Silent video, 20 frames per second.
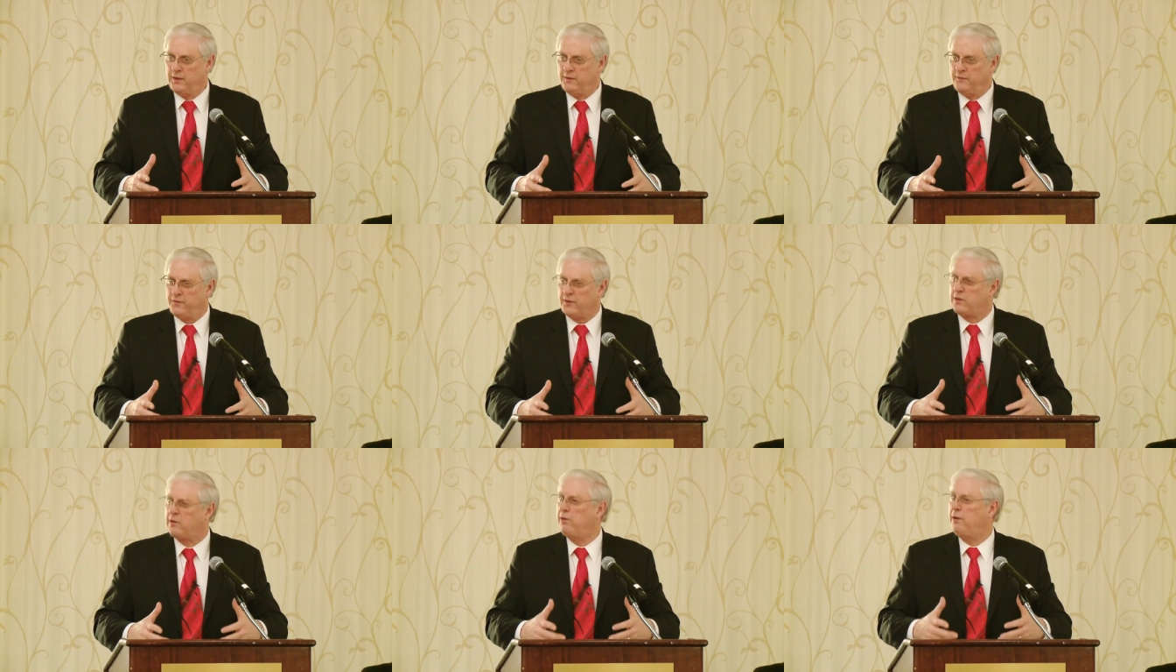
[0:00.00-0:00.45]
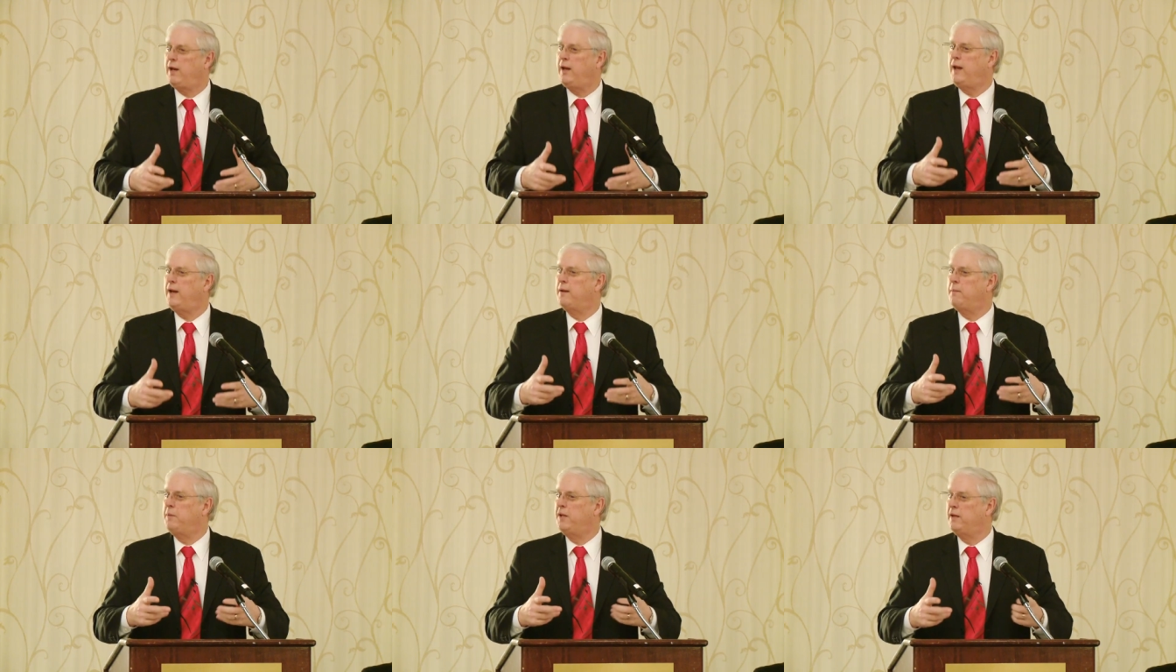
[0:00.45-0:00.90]
for
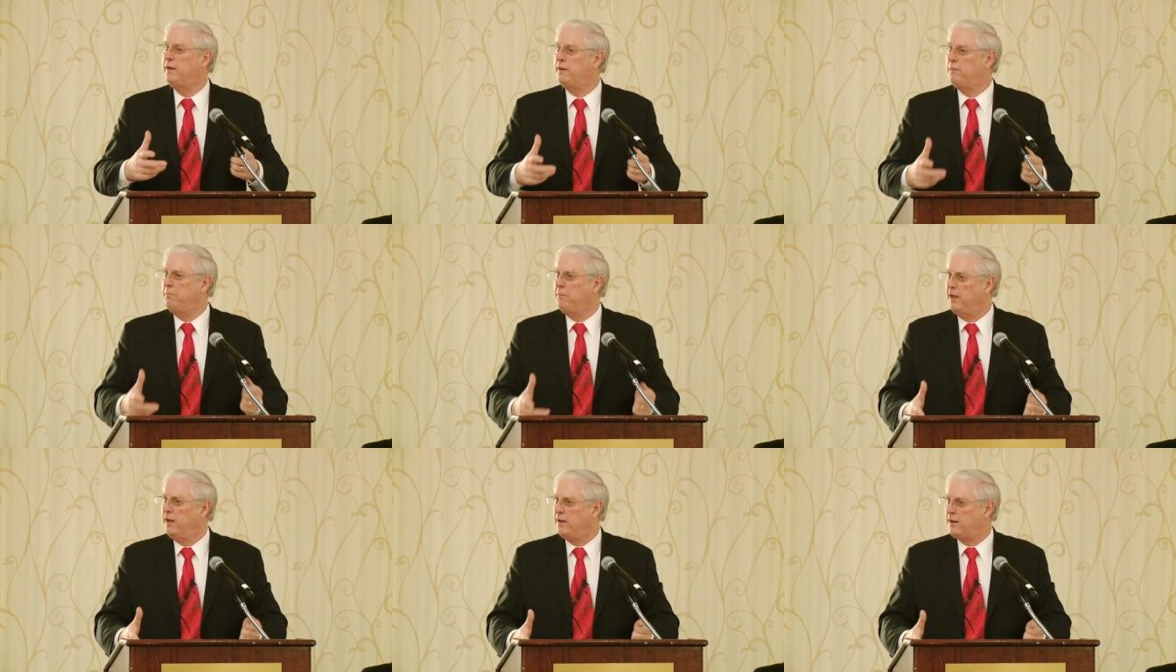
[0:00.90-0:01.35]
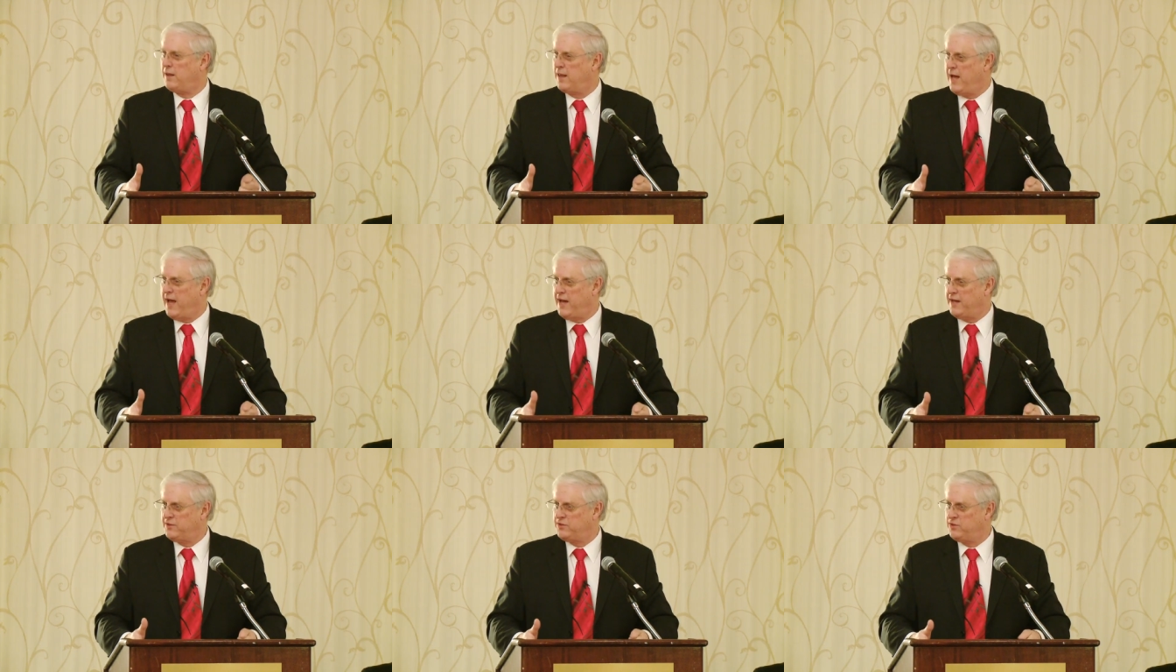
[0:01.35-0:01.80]
creating a middle
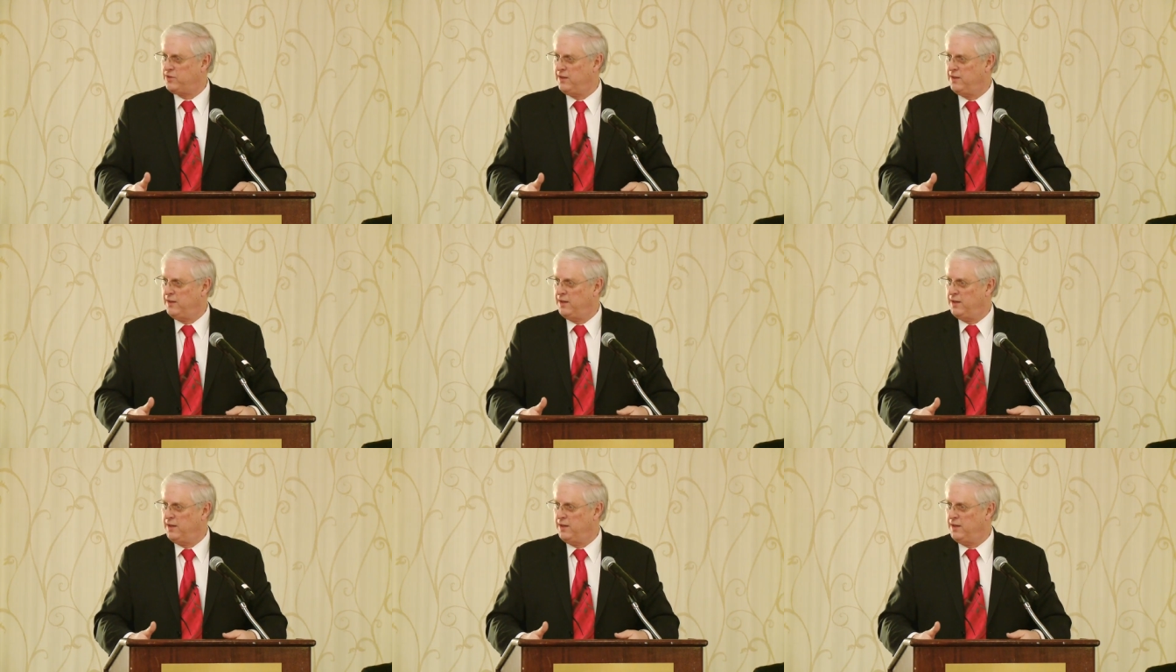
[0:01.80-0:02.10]
class,